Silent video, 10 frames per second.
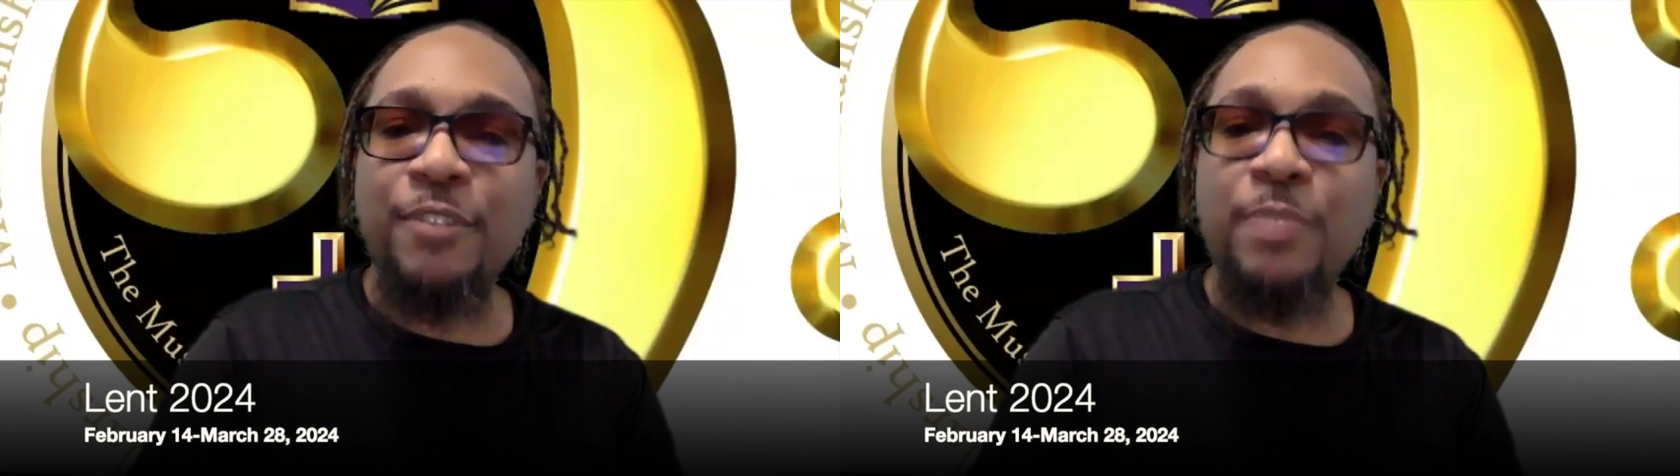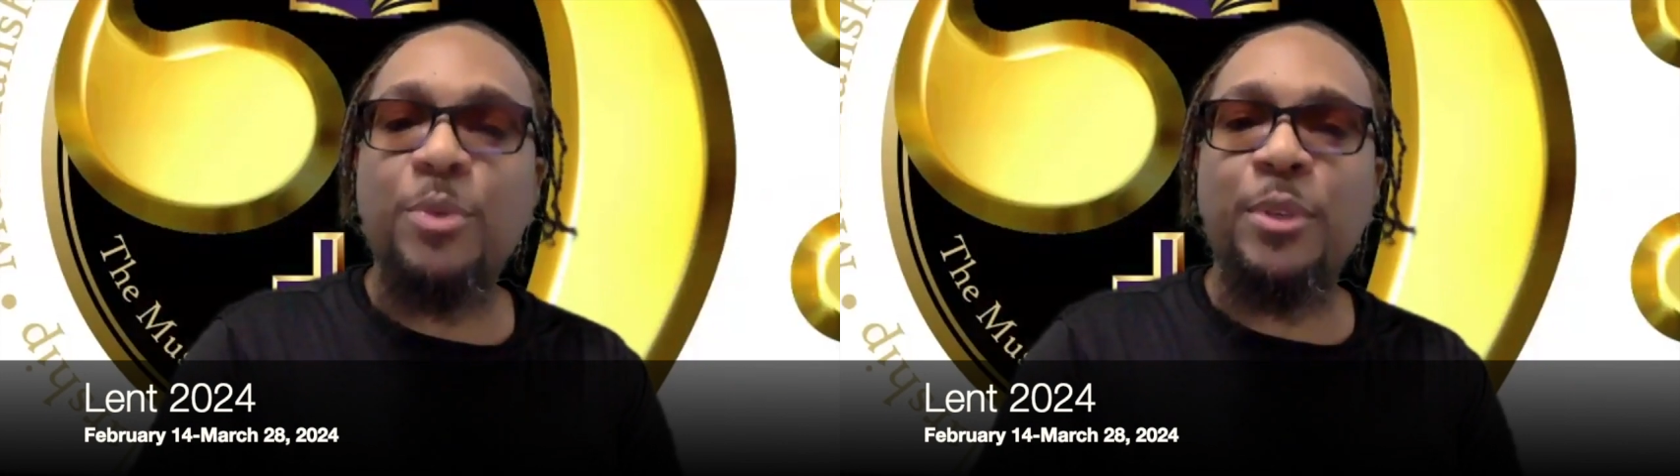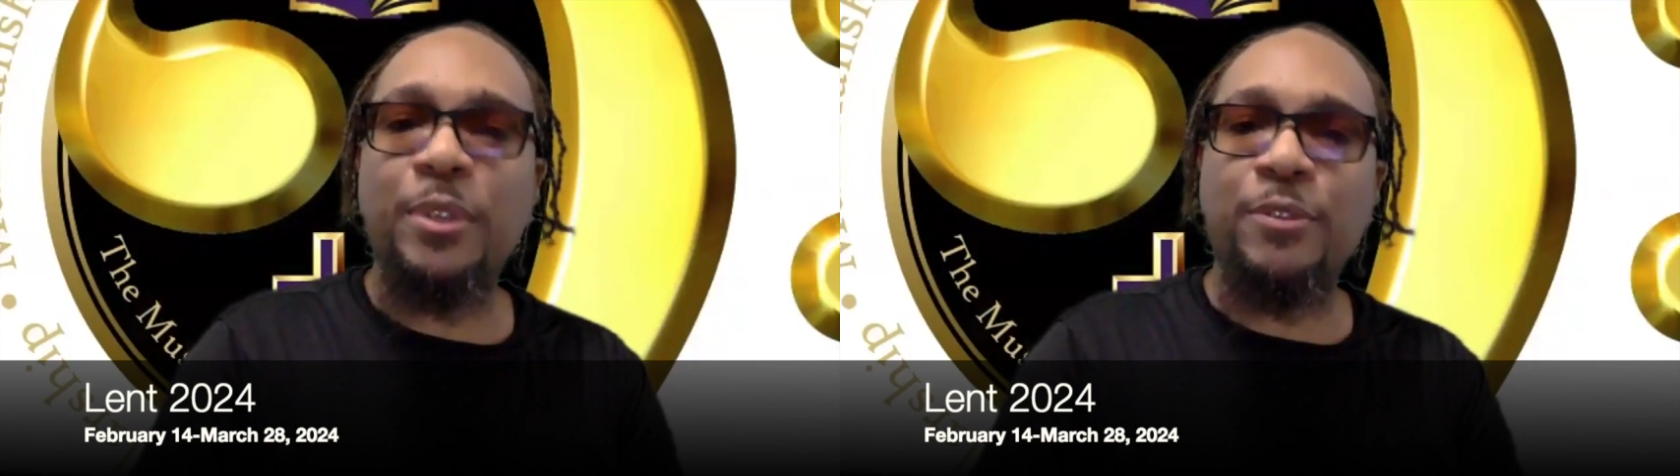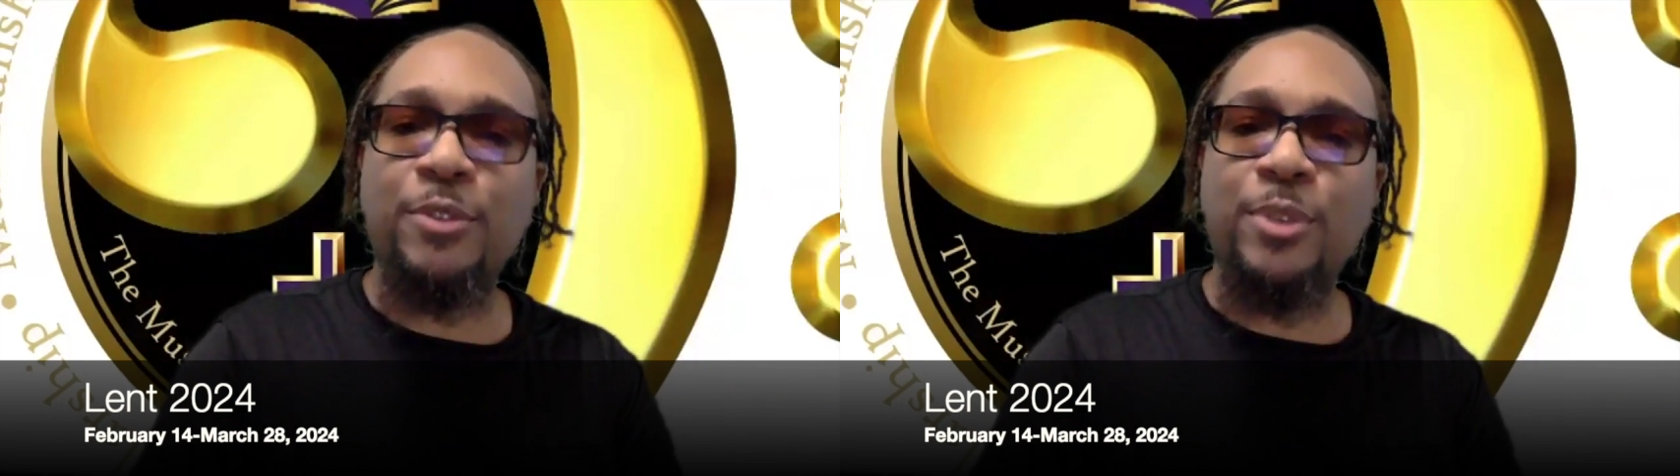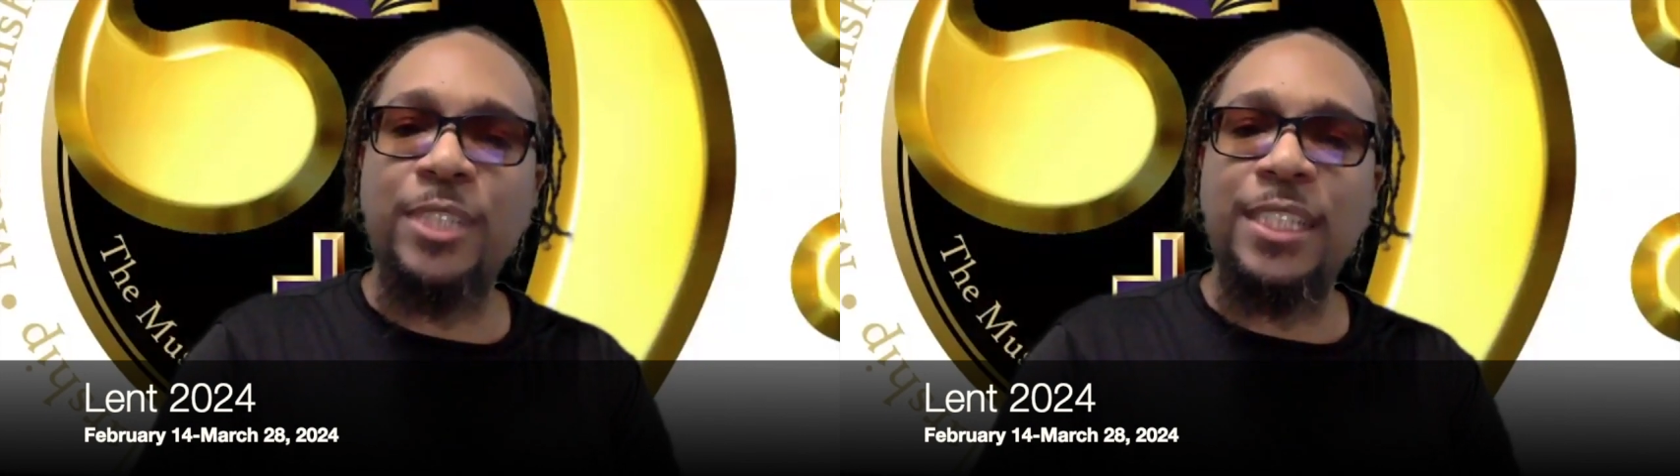February
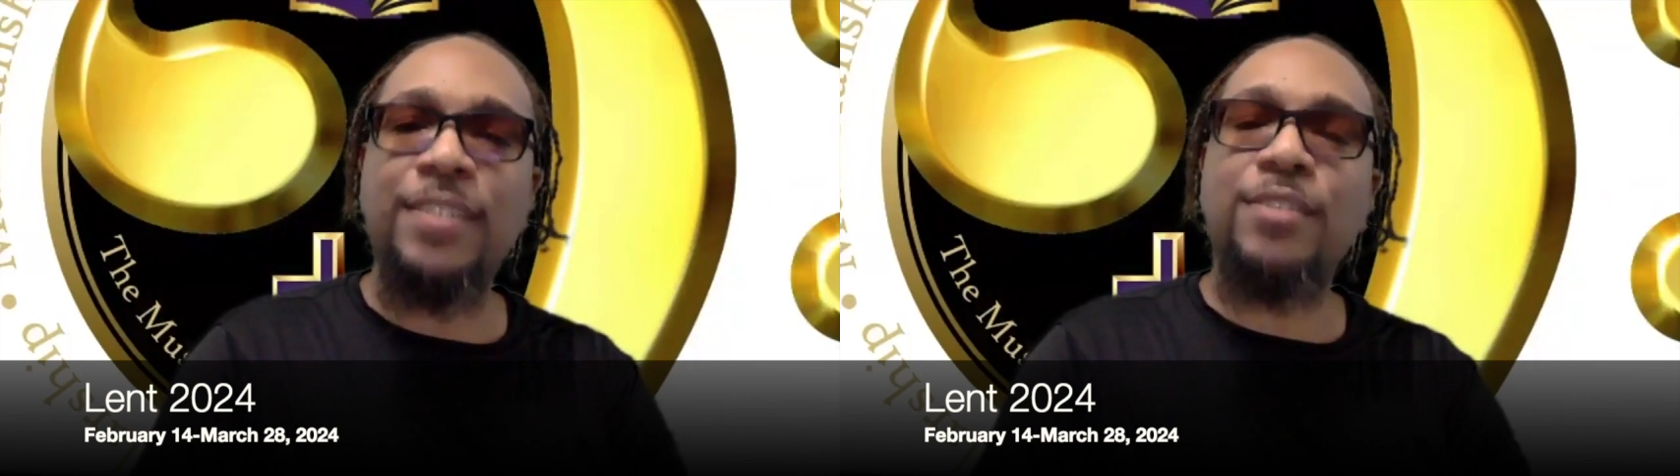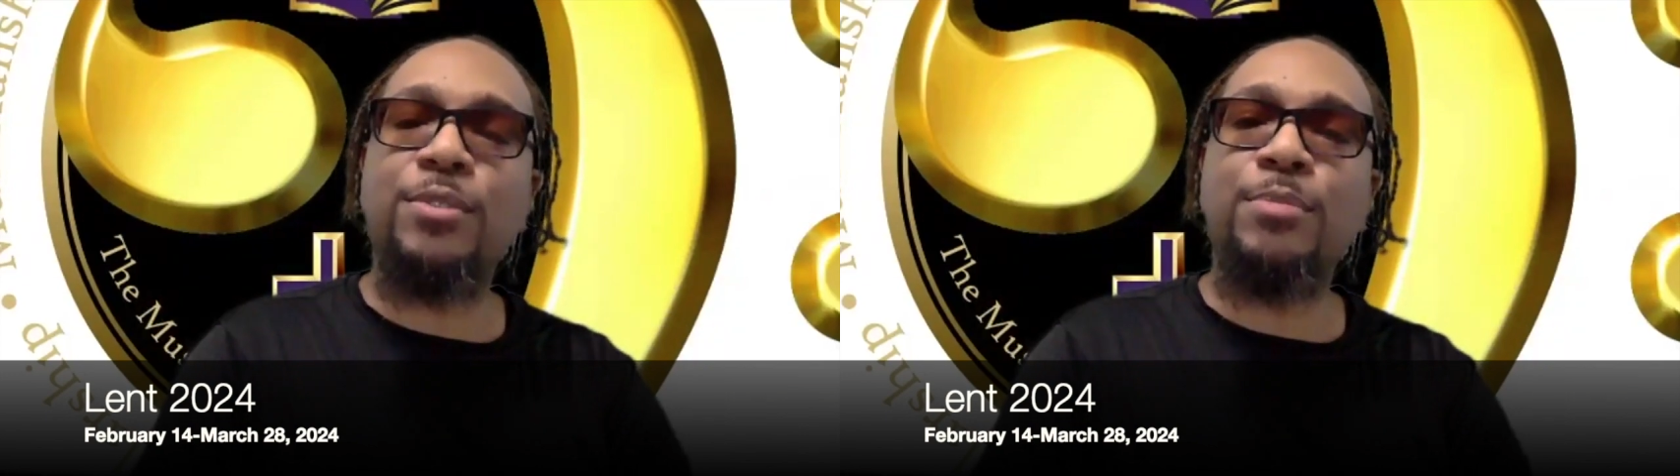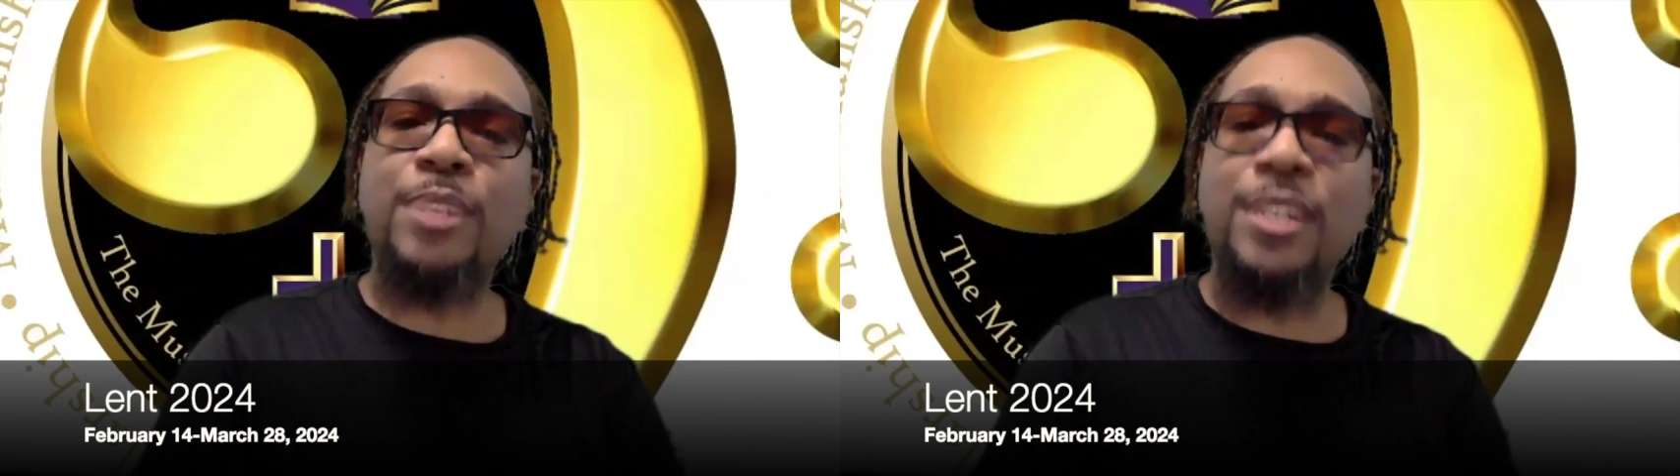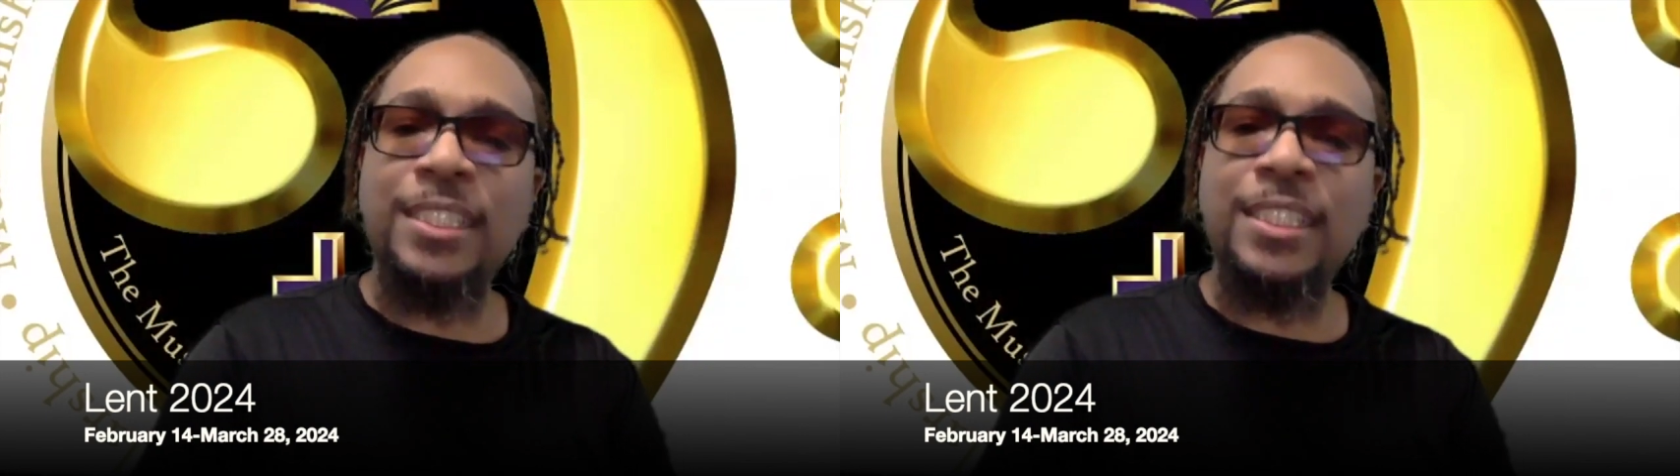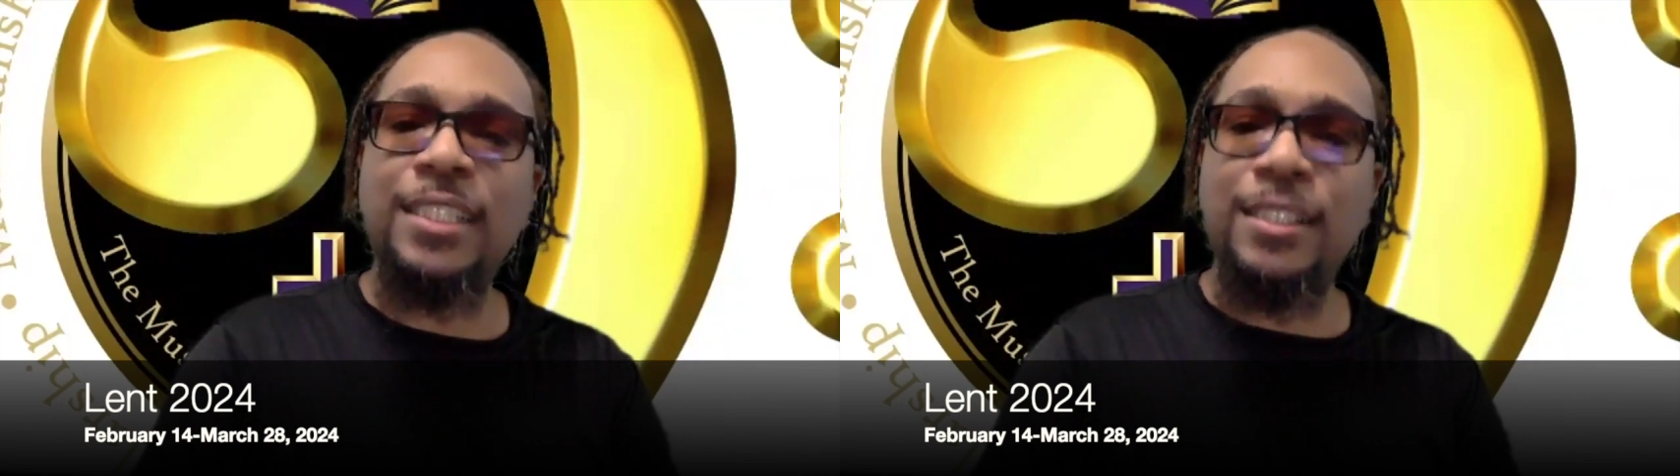14th through
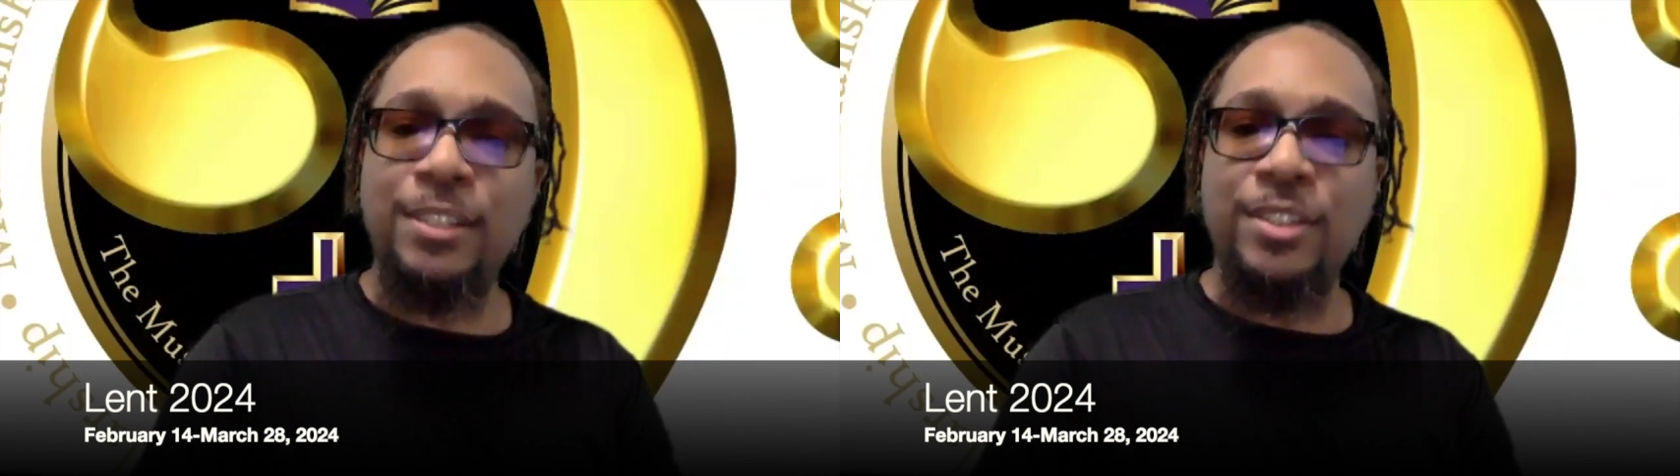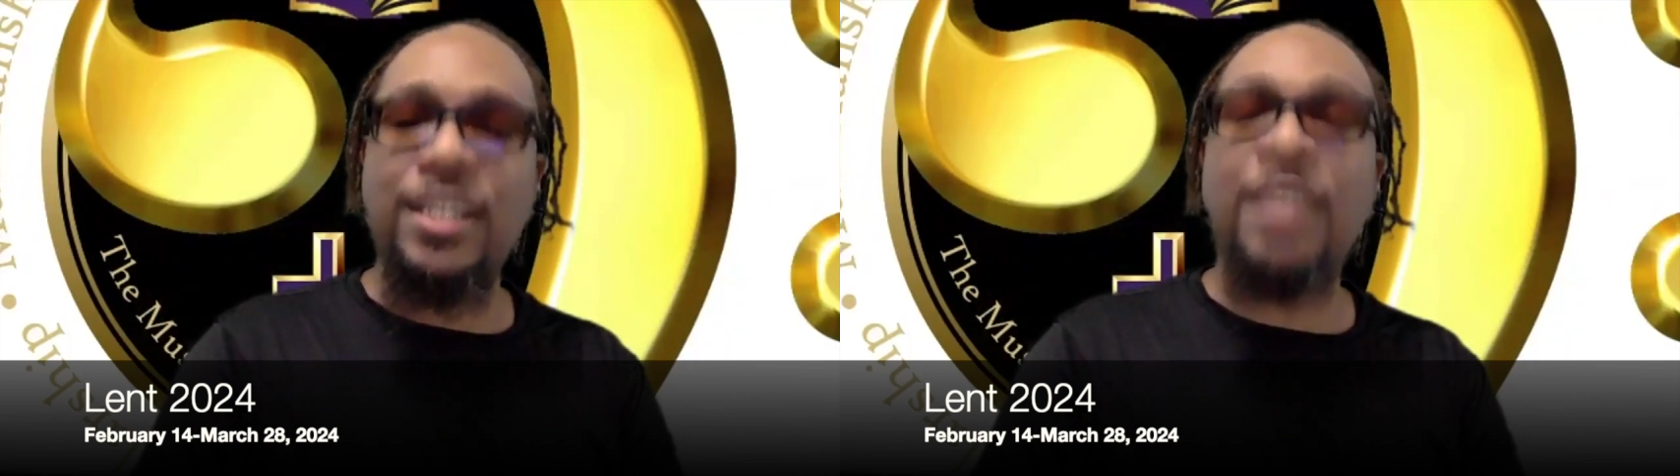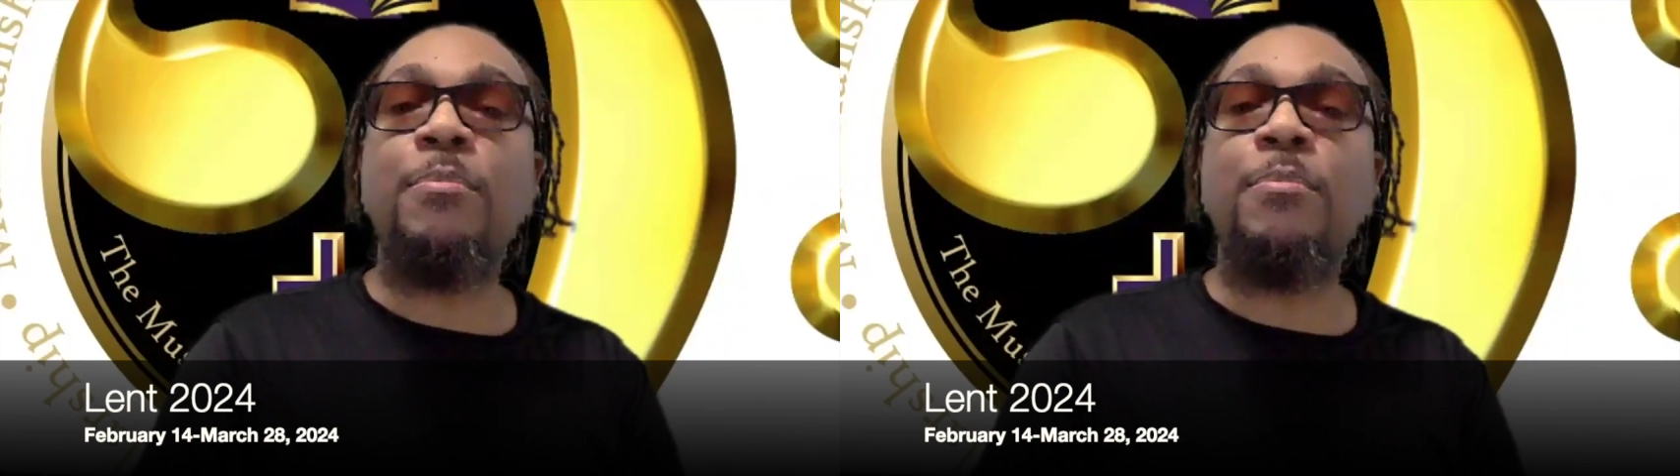Maundy Thursday,